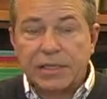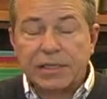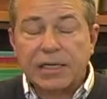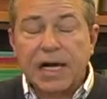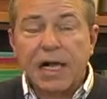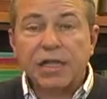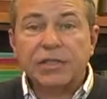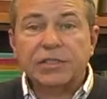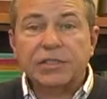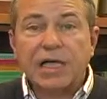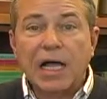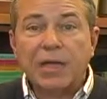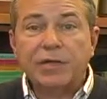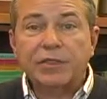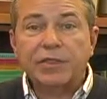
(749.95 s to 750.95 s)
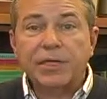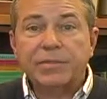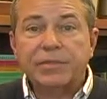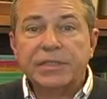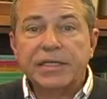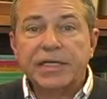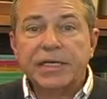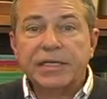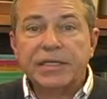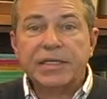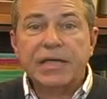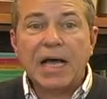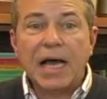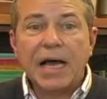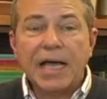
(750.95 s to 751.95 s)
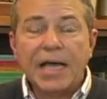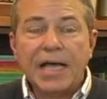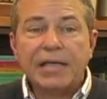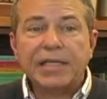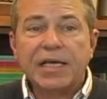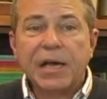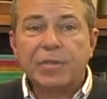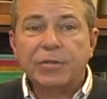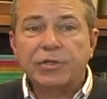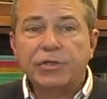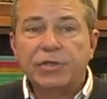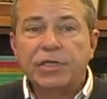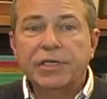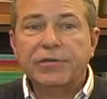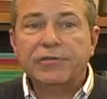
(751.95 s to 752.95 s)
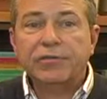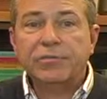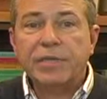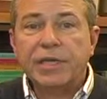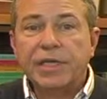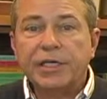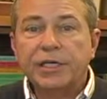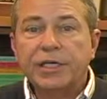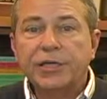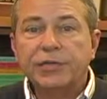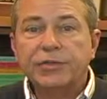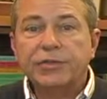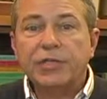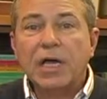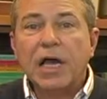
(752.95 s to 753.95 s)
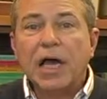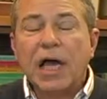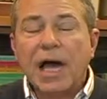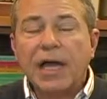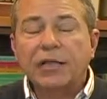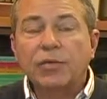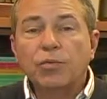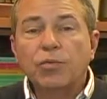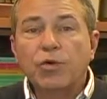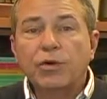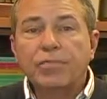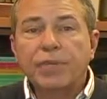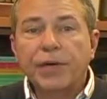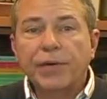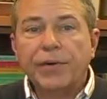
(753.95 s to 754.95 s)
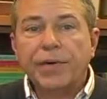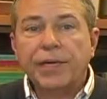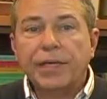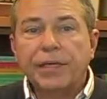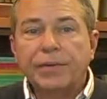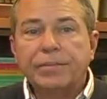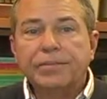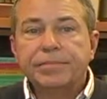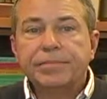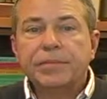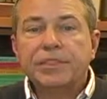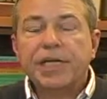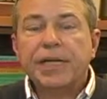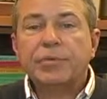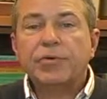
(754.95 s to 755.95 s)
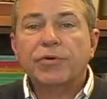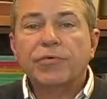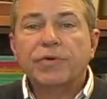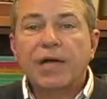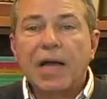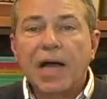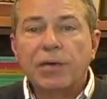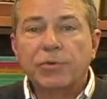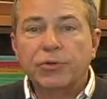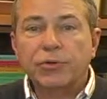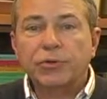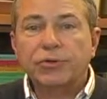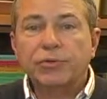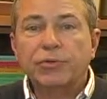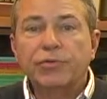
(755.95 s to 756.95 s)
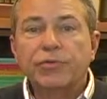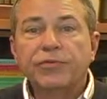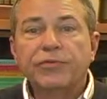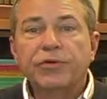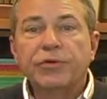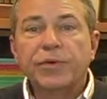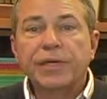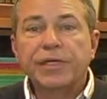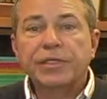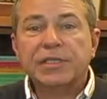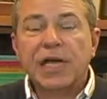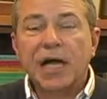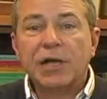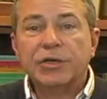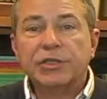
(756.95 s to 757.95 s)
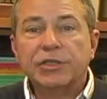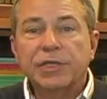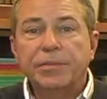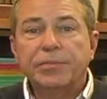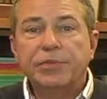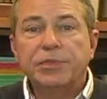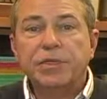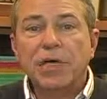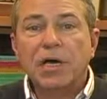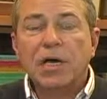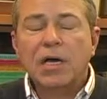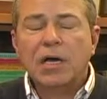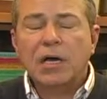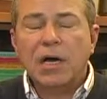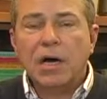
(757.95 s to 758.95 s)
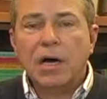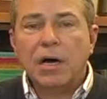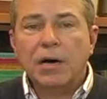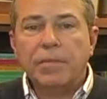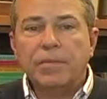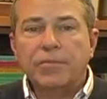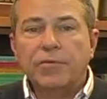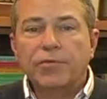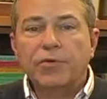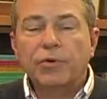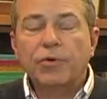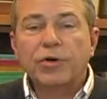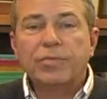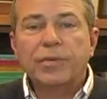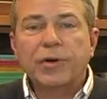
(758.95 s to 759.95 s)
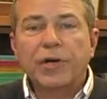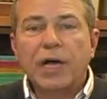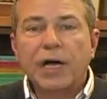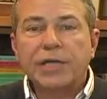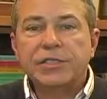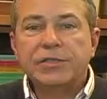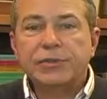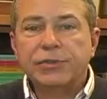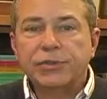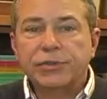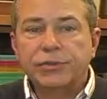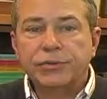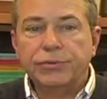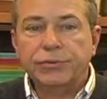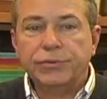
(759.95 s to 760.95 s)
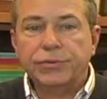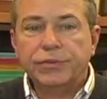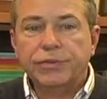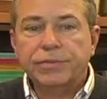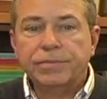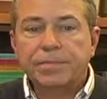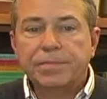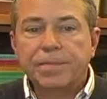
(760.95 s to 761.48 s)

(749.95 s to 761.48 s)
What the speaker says: college scholarships, I had the opportunity for many years on the Woodbury Chamber of Commerce reviewing scholarships for Woodbury High School students.